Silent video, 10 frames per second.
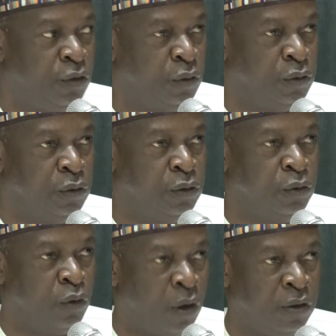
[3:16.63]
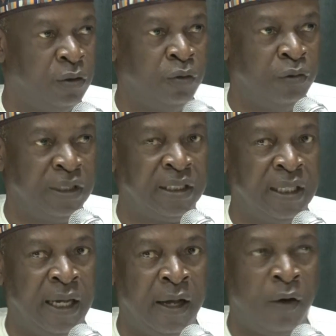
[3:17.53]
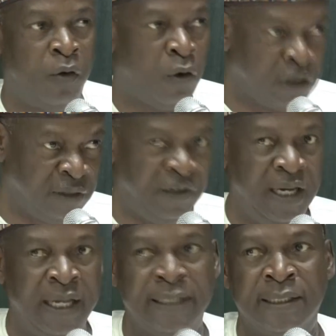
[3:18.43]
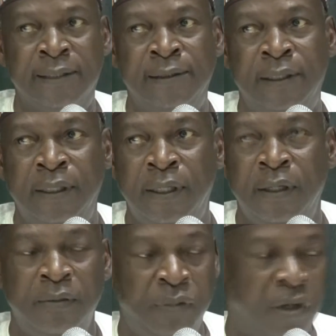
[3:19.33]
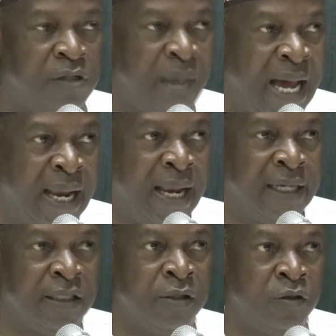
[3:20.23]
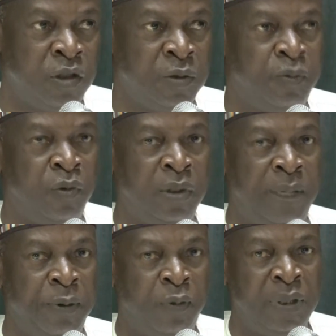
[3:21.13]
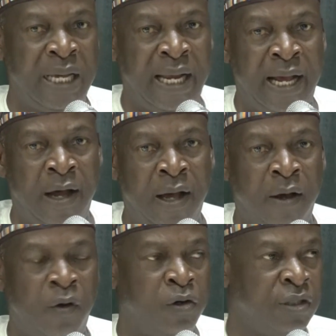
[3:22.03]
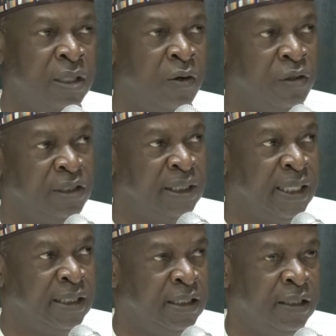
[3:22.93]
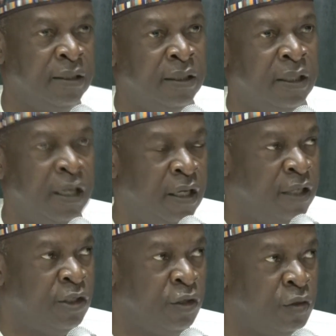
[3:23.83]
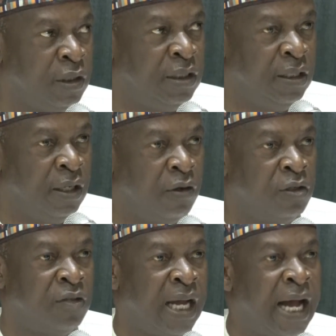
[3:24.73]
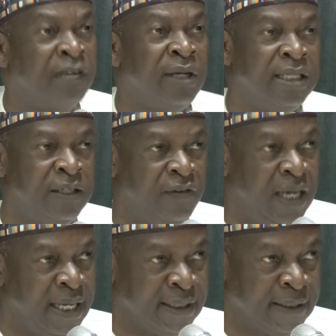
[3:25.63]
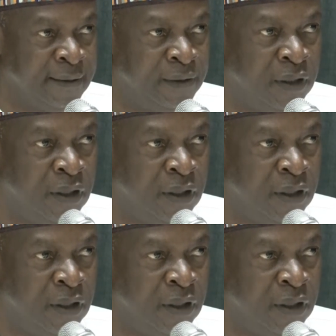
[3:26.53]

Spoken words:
to work with poor civilians, because by and large, these people, the people that are causing or generating insecurity in the country are actually civilians.